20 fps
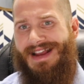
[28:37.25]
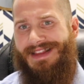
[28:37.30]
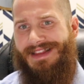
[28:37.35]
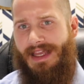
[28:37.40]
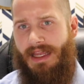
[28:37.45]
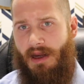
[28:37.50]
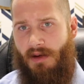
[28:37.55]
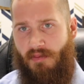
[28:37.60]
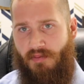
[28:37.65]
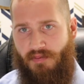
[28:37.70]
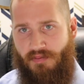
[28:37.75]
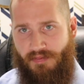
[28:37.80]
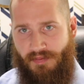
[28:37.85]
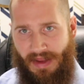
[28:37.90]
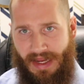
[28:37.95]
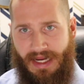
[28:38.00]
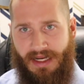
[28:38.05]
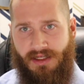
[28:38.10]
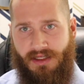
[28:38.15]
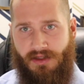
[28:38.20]
they
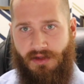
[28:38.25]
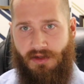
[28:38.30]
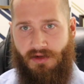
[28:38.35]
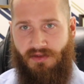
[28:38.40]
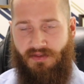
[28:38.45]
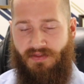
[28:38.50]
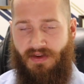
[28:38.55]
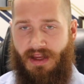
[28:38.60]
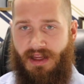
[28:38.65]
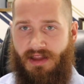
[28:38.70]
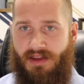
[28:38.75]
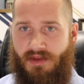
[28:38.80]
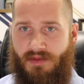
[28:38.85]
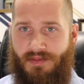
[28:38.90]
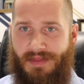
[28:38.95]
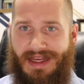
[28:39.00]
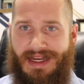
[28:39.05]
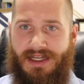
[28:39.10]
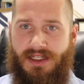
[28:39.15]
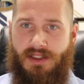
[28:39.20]
abandon their faith
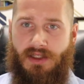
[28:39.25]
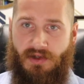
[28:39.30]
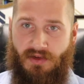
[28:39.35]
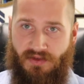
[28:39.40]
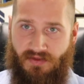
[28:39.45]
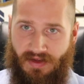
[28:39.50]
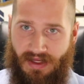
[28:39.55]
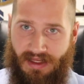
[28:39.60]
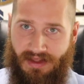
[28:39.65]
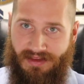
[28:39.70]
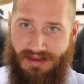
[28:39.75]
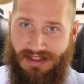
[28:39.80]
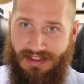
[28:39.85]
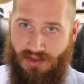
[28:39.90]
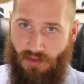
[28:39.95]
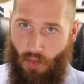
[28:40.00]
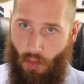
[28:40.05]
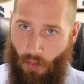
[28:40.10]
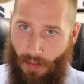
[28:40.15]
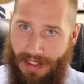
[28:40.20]
because their faith
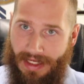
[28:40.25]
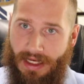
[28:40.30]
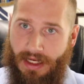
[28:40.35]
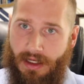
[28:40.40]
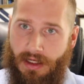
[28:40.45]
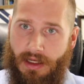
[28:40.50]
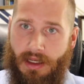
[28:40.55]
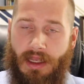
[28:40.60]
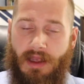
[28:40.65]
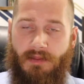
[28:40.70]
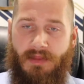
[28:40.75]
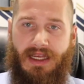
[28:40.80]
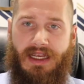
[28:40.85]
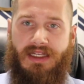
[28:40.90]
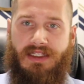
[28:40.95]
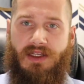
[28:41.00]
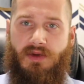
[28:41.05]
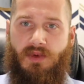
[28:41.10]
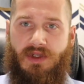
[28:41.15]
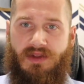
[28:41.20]
is weak,
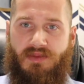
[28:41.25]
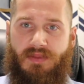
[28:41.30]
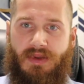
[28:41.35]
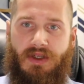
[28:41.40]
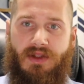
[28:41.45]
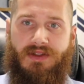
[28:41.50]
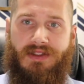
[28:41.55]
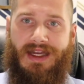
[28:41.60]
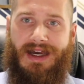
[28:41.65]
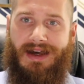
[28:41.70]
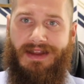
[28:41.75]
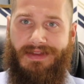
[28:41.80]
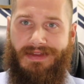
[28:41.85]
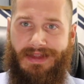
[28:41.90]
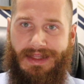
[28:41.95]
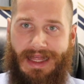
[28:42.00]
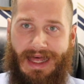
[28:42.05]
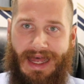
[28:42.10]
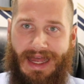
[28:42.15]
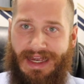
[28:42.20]
because it was built
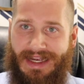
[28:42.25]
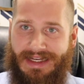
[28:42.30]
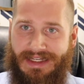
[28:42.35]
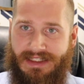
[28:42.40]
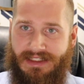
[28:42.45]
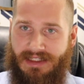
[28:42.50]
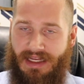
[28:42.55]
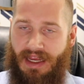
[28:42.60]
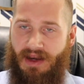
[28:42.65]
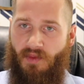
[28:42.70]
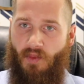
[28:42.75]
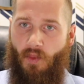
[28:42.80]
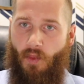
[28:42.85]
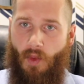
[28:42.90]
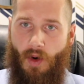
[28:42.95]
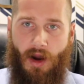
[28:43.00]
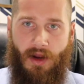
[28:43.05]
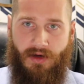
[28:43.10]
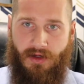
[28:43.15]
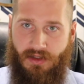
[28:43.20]
on lies and
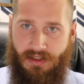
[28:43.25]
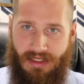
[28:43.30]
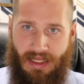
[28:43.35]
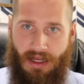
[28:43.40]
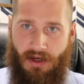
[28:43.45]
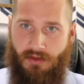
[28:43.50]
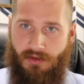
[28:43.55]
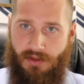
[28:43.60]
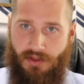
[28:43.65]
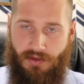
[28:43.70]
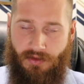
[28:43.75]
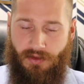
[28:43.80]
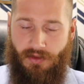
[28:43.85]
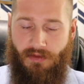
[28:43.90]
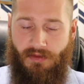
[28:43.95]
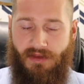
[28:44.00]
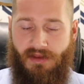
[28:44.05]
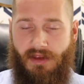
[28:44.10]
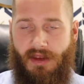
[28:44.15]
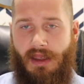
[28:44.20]
watered down
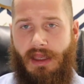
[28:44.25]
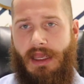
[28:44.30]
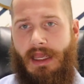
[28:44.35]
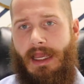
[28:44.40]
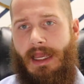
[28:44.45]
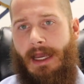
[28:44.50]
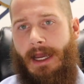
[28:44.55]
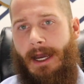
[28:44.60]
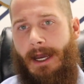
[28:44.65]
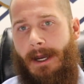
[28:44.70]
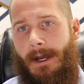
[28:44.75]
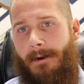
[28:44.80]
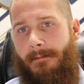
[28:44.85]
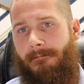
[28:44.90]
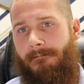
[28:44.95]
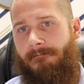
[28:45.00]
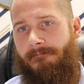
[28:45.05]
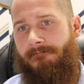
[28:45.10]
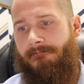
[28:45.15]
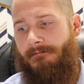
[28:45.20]
truth.
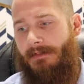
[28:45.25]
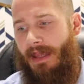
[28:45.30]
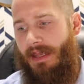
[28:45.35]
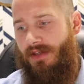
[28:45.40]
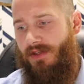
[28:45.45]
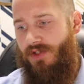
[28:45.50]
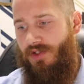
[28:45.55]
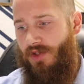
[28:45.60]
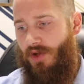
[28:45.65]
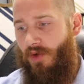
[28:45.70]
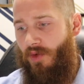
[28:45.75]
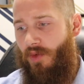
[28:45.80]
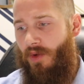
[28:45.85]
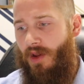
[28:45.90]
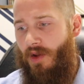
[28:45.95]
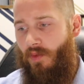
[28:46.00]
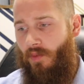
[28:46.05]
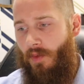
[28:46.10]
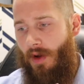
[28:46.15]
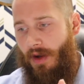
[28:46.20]
Um, and so
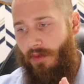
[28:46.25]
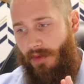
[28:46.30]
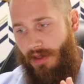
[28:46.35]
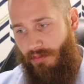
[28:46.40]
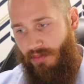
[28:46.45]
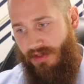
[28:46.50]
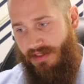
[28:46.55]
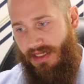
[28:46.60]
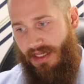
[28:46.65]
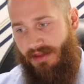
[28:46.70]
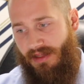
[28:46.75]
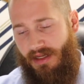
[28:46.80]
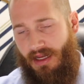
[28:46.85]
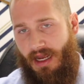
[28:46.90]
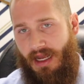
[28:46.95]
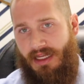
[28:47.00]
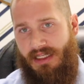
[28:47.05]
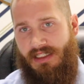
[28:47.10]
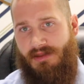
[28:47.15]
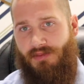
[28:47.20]
when we present the
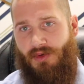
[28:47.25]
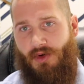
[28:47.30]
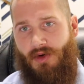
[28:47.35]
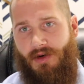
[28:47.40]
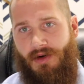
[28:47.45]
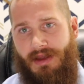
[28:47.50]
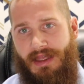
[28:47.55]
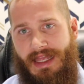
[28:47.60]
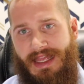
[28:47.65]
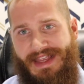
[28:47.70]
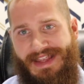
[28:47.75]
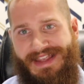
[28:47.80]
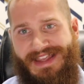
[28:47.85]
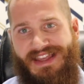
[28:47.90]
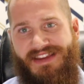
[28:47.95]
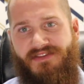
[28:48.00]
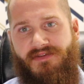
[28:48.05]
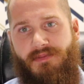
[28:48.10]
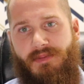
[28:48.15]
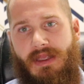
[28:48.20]
gospel,
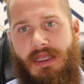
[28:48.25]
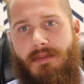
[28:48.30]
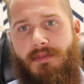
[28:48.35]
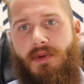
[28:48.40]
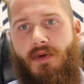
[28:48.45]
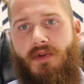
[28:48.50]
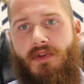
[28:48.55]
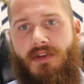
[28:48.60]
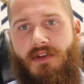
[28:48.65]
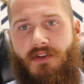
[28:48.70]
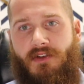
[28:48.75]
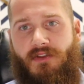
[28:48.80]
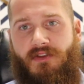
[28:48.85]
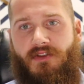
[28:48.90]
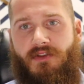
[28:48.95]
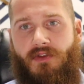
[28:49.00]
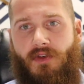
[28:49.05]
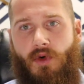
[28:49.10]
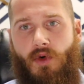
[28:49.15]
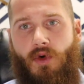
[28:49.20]
give people the
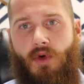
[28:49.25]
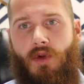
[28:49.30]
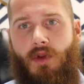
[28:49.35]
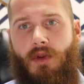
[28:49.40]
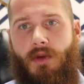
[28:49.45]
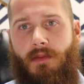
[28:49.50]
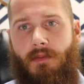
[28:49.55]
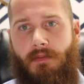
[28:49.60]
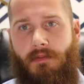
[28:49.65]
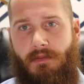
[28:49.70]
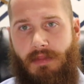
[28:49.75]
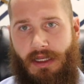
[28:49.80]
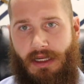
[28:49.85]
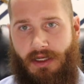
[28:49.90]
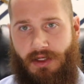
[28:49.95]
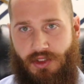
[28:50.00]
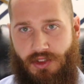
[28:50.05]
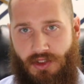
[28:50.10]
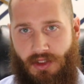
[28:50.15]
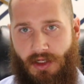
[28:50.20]
full
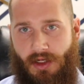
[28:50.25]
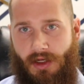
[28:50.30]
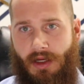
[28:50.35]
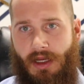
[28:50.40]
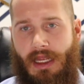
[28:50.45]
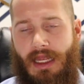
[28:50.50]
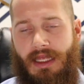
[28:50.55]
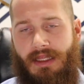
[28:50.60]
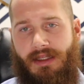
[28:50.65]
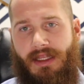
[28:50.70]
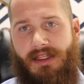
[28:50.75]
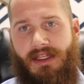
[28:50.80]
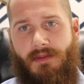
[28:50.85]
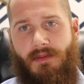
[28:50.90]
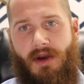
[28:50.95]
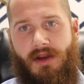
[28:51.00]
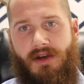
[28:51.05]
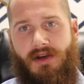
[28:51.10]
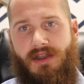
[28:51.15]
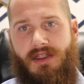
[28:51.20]
picture. Let
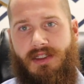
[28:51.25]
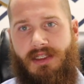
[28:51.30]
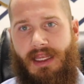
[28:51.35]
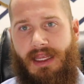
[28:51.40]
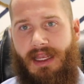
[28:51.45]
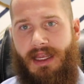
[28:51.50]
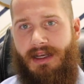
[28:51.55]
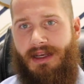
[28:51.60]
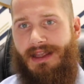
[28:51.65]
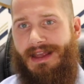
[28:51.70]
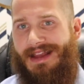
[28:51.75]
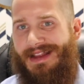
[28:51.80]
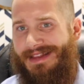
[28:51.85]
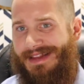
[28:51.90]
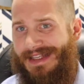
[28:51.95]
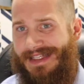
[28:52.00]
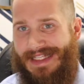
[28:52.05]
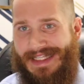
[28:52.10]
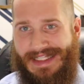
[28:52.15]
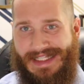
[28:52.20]
them understand
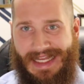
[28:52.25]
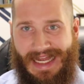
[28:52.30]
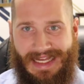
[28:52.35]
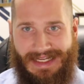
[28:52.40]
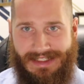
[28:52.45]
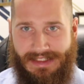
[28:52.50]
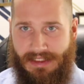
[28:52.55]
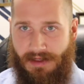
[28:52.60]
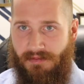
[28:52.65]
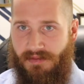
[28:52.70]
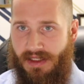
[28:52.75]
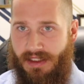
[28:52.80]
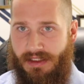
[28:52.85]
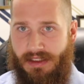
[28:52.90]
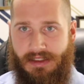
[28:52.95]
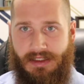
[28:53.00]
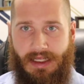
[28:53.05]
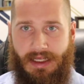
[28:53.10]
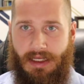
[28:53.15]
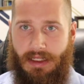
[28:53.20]
this is not something
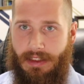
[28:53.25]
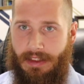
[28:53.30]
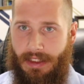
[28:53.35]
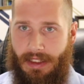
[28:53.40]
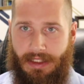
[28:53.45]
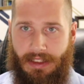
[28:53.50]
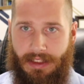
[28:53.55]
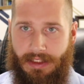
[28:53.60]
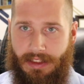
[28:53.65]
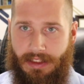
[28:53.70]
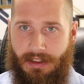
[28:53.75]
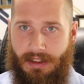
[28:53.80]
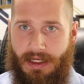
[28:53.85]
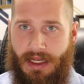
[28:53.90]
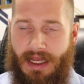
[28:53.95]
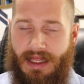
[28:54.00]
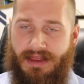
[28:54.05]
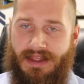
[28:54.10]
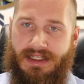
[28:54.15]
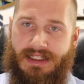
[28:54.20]
to take lightly.
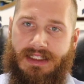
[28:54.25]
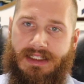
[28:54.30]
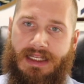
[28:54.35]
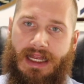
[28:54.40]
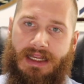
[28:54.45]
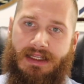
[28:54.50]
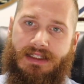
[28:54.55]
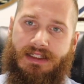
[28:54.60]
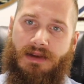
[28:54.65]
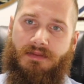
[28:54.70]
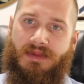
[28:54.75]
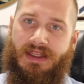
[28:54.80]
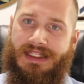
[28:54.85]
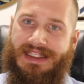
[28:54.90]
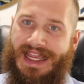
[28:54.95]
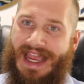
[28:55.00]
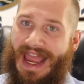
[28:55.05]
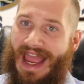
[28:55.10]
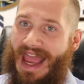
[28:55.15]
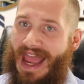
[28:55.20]
This is not something
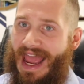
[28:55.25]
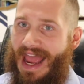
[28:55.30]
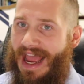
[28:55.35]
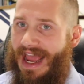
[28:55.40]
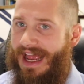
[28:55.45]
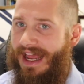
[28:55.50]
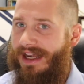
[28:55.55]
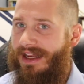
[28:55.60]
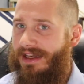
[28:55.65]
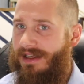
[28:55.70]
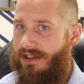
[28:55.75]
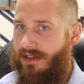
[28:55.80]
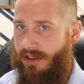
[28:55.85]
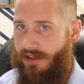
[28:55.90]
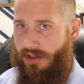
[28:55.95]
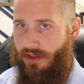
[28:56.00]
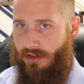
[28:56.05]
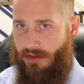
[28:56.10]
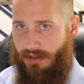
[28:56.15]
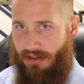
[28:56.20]
to add to
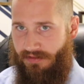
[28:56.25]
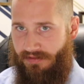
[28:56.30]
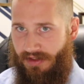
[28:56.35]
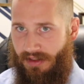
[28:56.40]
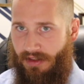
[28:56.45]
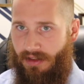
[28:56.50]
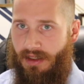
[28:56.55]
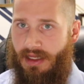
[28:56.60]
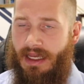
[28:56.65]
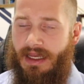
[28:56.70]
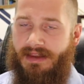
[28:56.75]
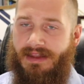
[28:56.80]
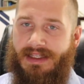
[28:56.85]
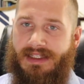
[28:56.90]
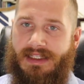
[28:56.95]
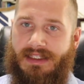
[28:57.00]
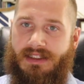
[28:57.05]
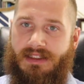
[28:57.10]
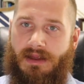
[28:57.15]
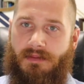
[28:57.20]
your living.
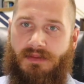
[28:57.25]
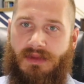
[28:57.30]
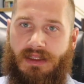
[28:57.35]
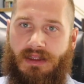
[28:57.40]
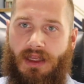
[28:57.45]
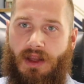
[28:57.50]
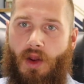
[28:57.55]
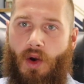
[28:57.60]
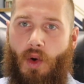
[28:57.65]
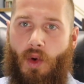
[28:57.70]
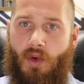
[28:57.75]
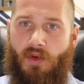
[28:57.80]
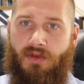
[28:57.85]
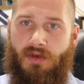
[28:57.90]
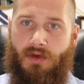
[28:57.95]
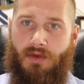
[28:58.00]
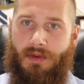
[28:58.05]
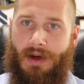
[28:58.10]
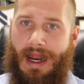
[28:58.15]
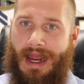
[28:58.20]
This is something that
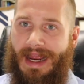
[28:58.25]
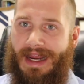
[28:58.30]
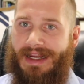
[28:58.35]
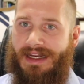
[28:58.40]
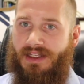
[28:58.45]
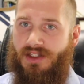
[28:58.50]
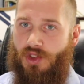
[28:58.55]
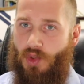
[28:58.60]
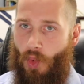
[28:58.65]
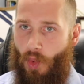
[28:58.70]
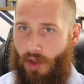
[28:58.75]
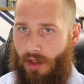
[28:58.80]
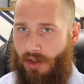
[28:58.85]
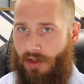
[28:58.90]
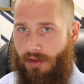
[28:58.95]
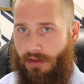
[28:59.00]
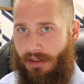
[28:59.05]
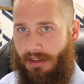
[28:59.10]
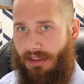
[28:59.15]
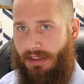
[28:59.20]
overrides your
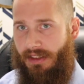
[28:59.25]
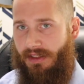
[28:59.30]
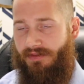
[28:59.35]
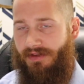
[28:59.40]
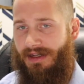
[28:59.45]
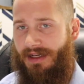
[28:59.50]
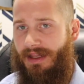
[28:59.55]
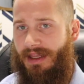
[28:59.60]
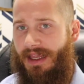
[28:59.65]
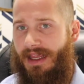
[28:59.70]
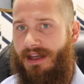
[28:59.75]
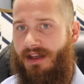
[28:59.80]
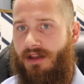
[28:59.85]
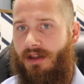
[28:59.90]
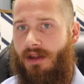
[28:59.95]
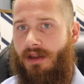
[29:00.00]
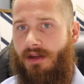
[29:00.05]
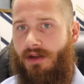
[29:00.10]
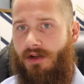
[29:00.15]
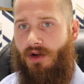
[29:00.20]
current living. It
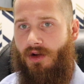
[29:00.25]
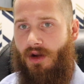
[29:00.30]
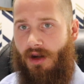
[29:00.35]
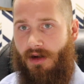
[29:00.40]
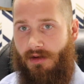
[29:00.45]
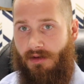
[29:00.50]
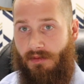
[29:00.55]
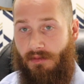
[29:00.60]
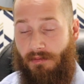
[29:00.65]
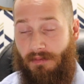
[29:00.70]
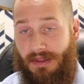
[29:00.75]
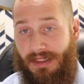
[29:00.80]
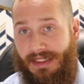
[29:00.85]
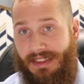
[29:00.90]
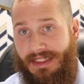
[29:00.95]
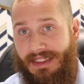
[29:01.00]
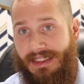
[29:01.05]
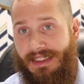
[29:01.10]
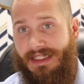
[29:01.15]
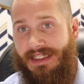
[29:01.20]

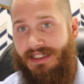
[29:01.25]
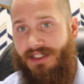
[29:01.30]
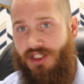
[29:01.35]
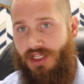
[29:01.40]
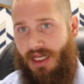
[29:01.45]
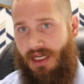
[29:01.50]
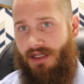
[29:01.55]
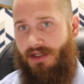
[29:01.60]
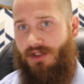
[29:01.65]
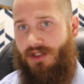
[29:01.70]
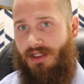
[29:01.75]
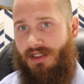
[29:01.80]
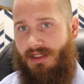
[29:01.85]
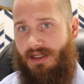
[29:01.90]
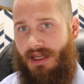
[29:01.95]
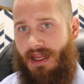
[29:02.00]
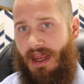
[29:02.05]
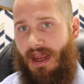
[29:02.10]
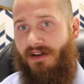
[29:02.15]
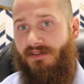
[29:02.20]
completely
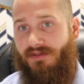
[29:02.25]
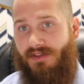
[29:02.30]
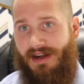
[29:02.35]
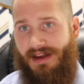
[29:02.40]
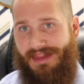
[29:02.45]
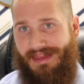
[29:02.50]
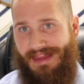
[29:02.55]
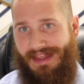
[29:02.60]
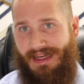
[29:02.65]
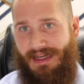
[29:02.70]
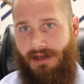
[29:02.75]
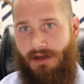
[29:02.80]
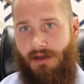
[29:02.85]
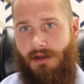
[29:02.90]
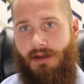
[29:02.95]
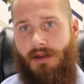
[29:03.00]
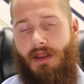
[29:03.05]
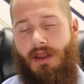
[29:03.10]
changes everything.